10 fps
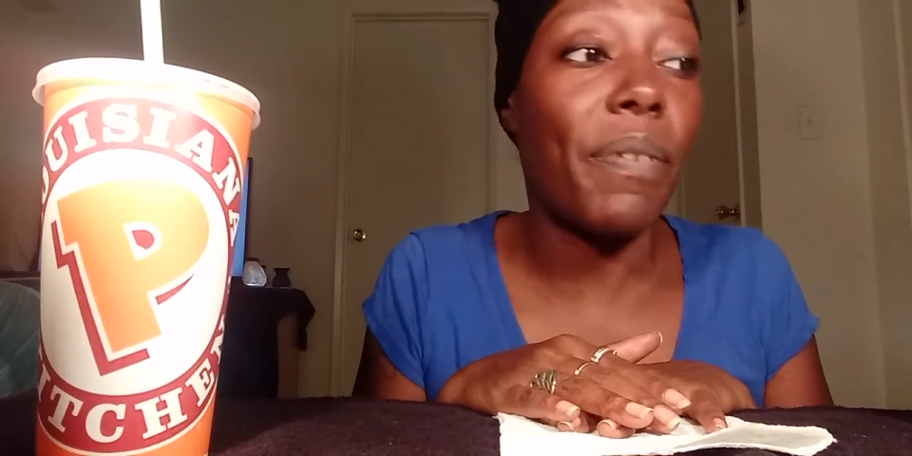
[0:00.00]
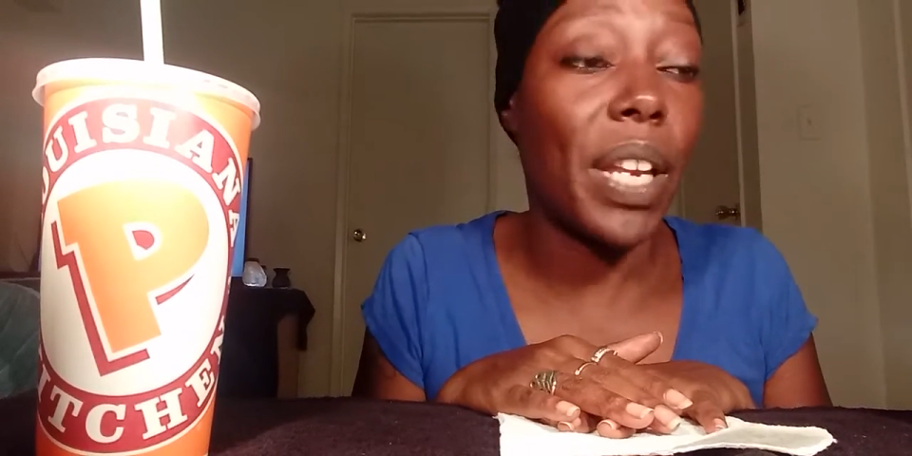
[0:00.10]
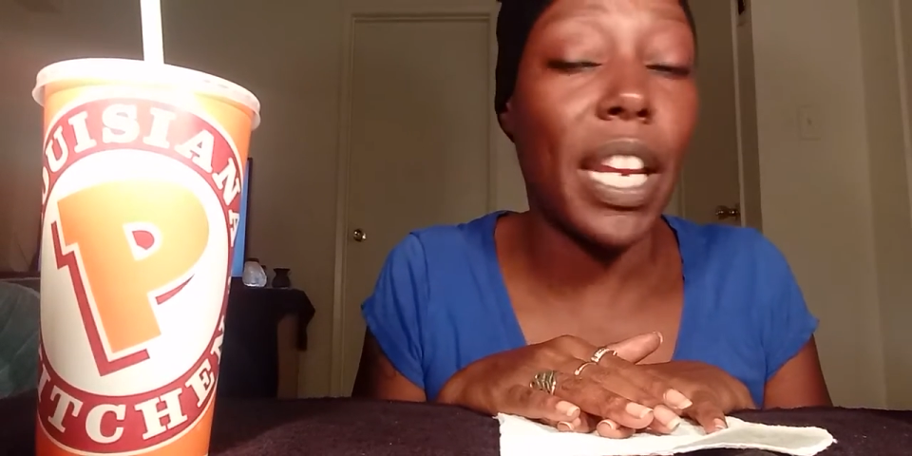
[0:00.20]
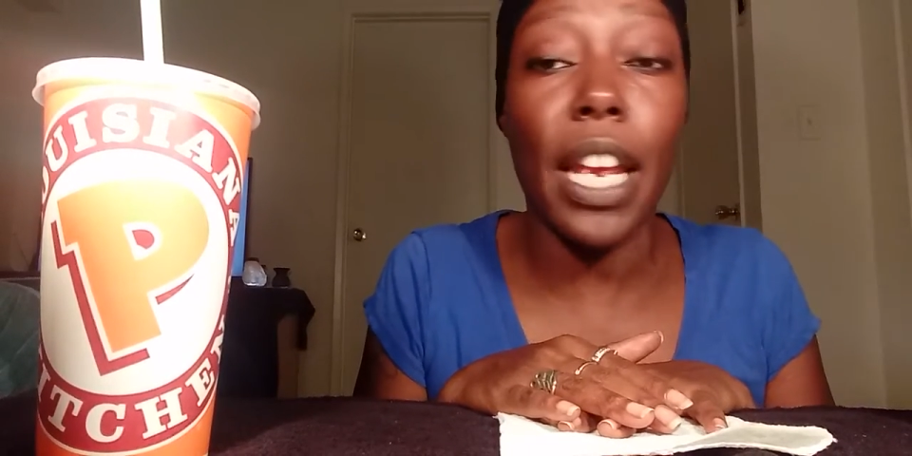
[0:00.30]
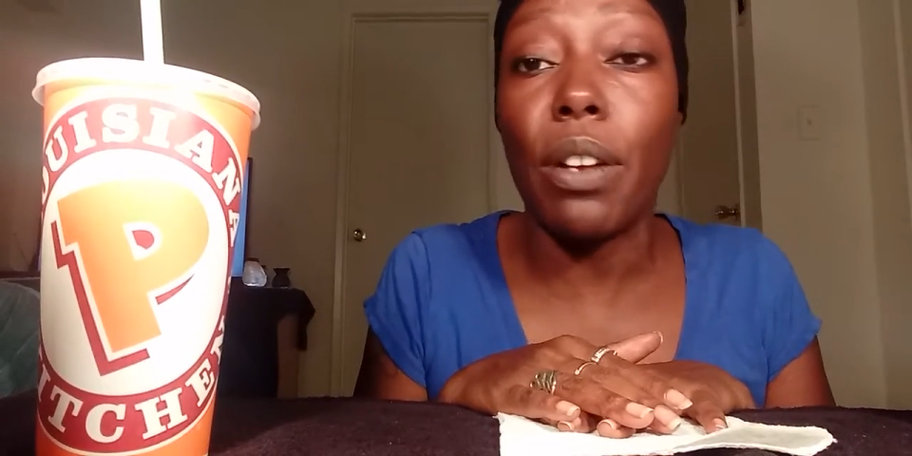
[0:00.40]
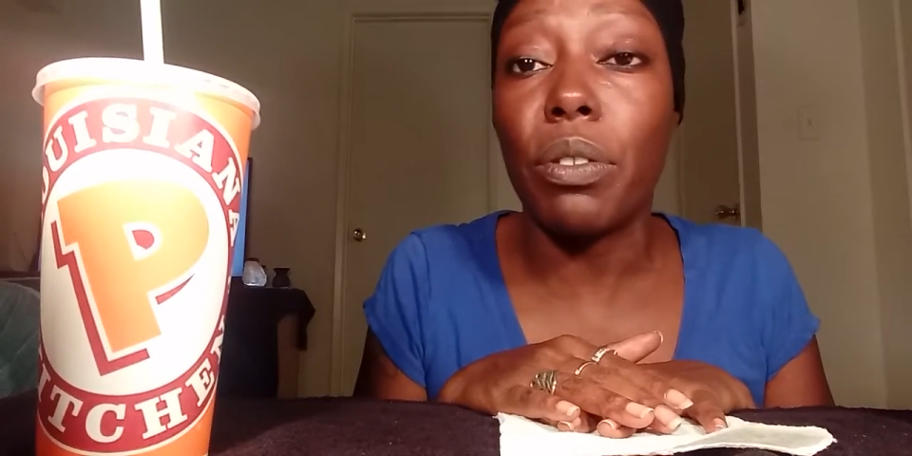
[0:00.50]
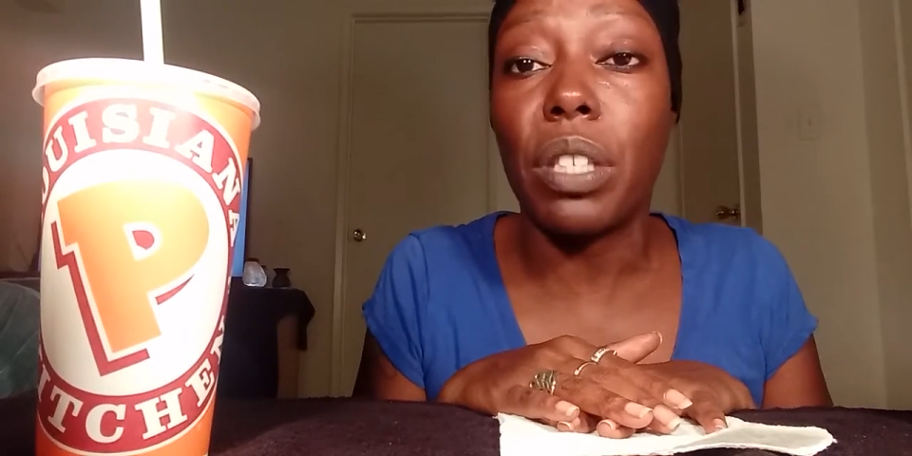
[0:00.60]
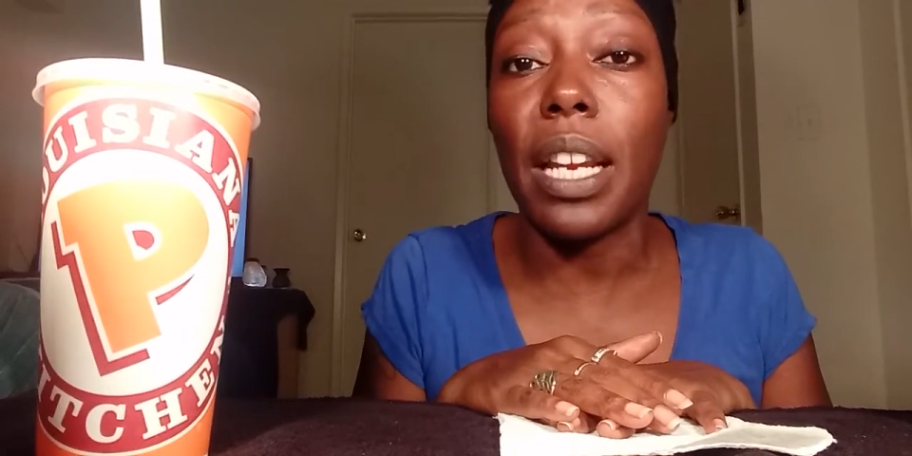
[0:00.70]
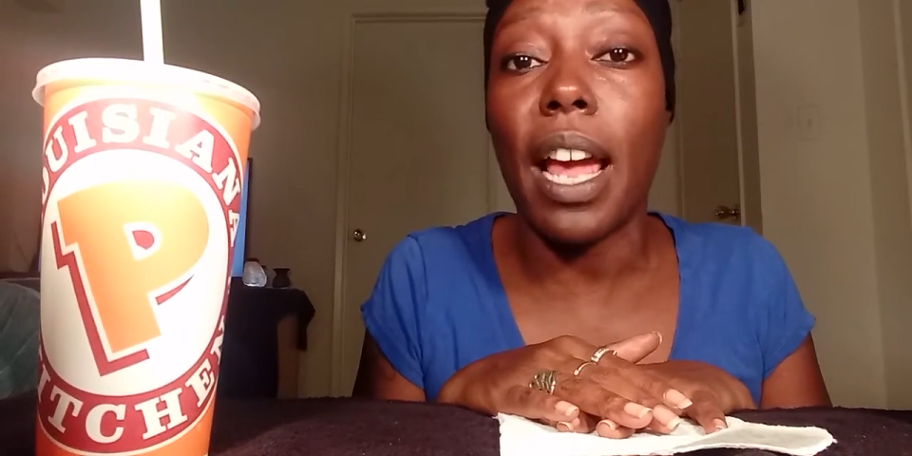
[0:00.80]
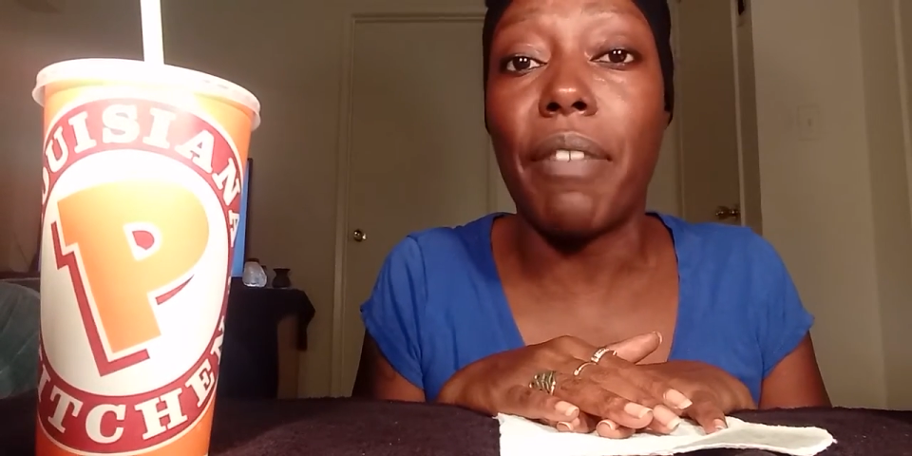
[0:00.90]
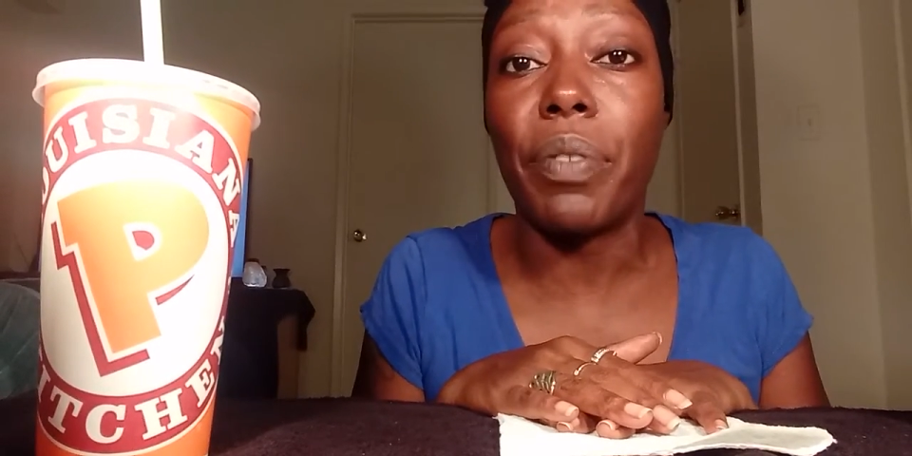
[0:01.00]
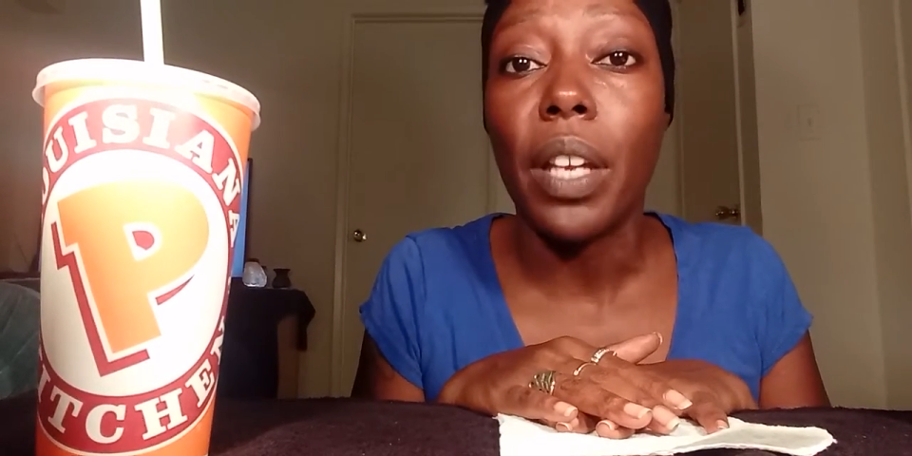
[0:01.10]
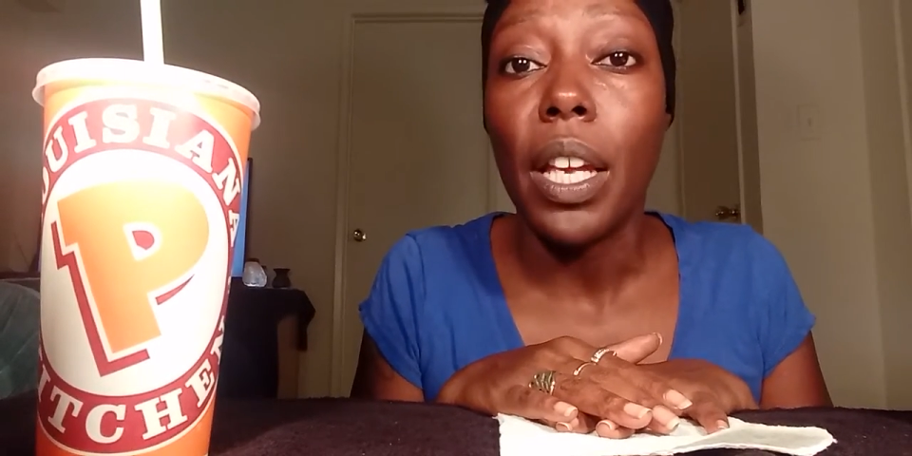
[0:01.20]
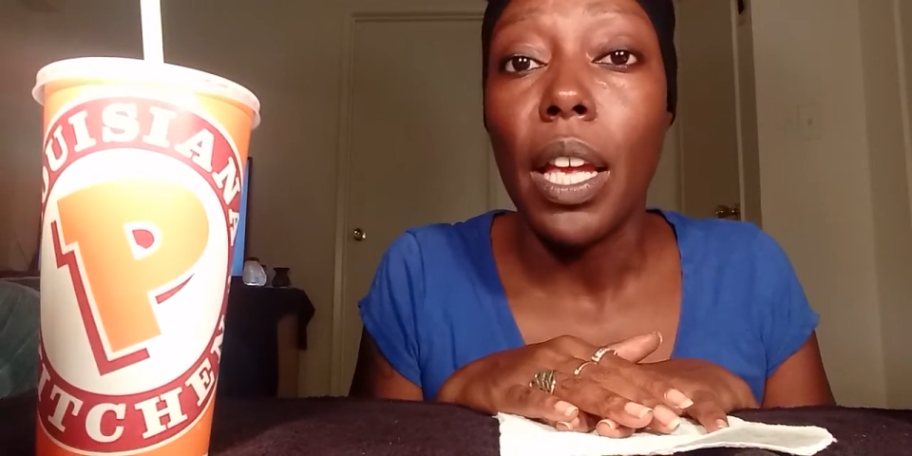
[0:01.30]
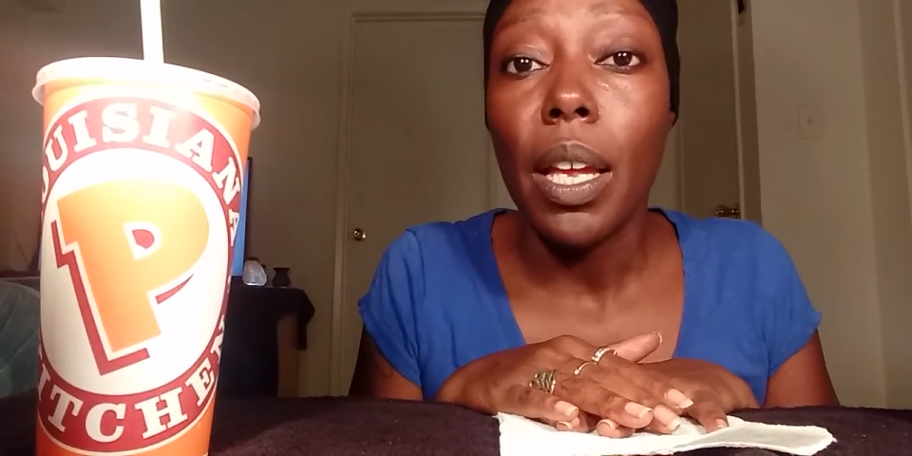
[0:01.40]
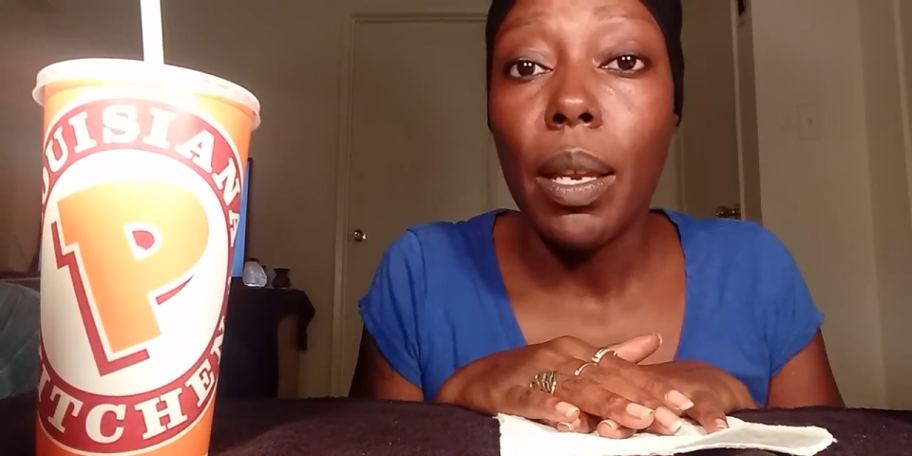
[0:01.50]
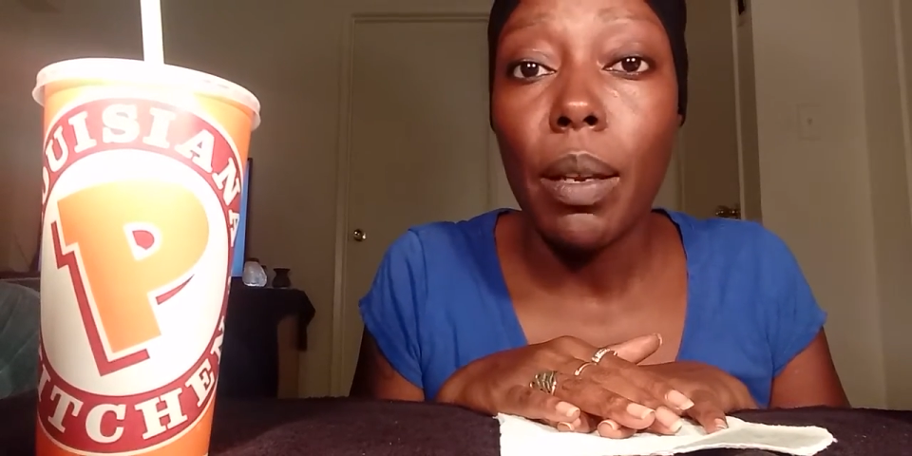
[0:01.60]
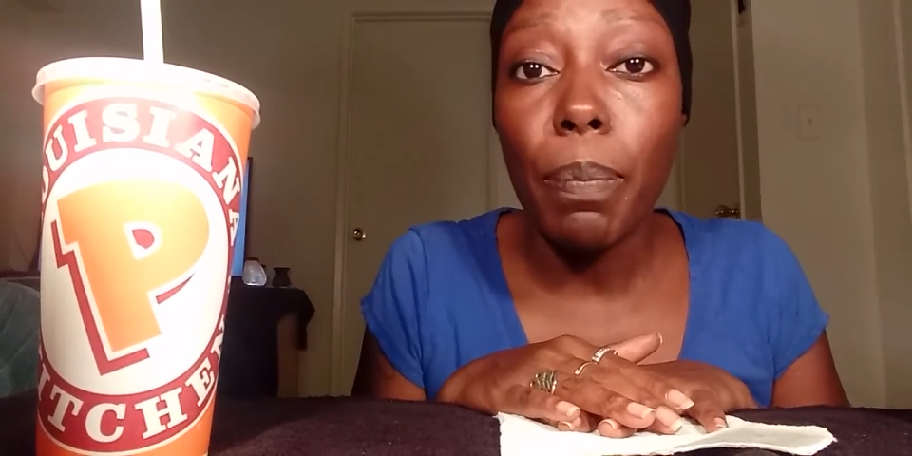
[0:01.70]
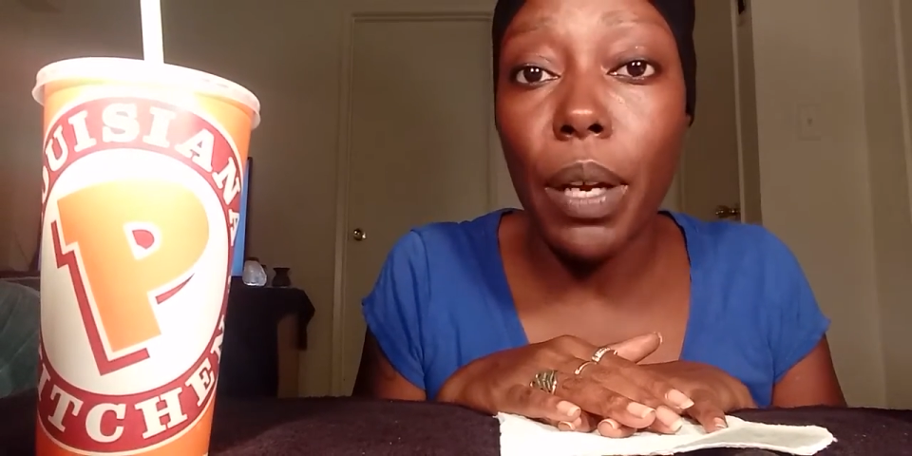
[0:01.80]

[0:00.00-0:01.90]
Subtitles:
videos that I've put